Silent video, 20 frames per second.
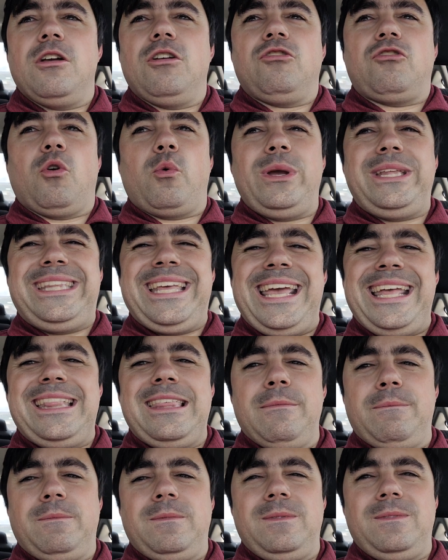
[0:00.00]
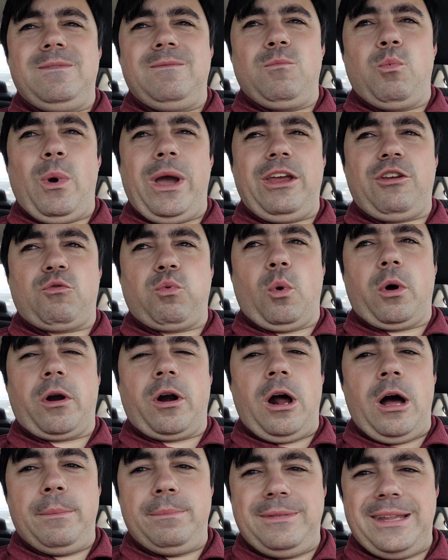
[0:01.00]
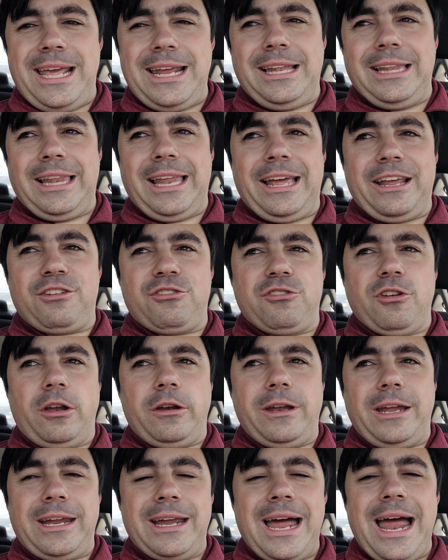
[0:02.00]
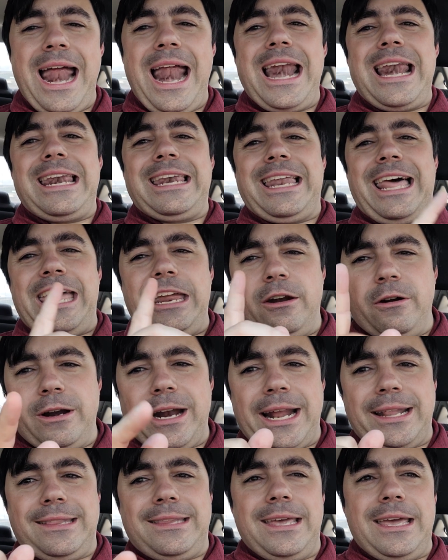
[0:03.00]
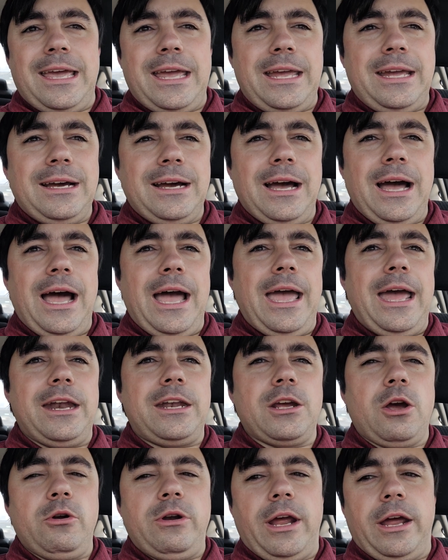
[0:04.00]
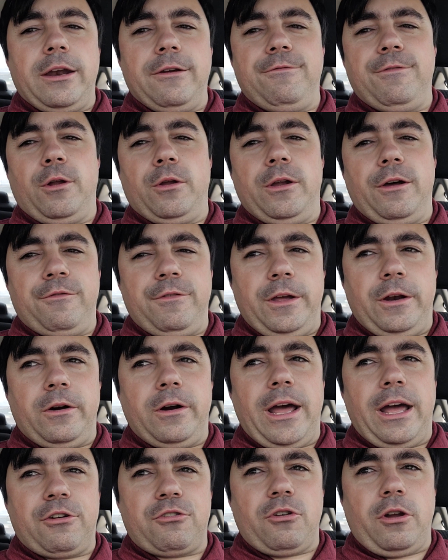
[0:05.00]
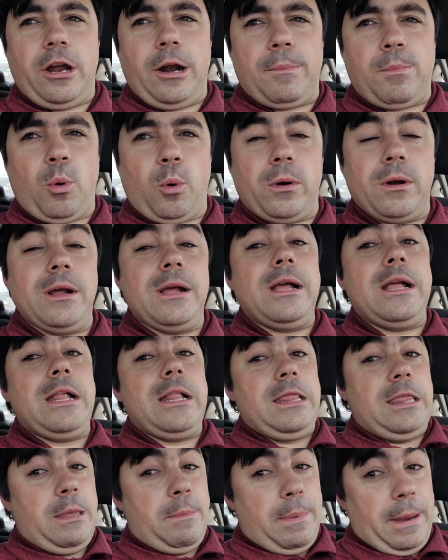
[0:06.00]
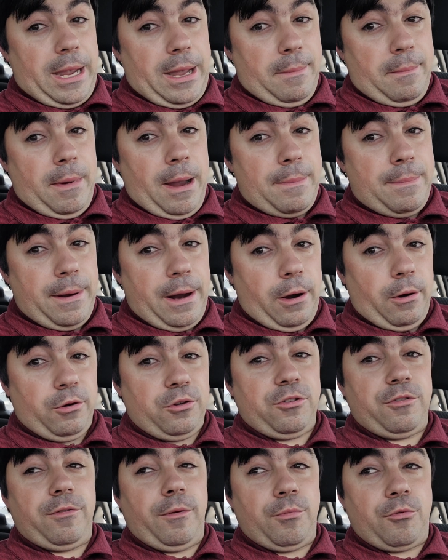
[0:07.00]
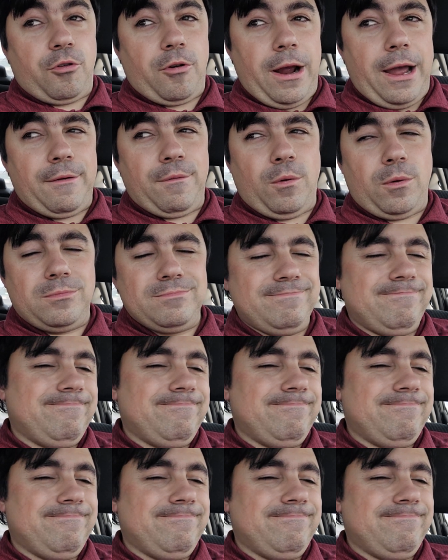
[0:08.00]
So we did the wastewater update last Sunday. Later that day, I had to go down to Philadelphia International Airport to pick up my parents from travel.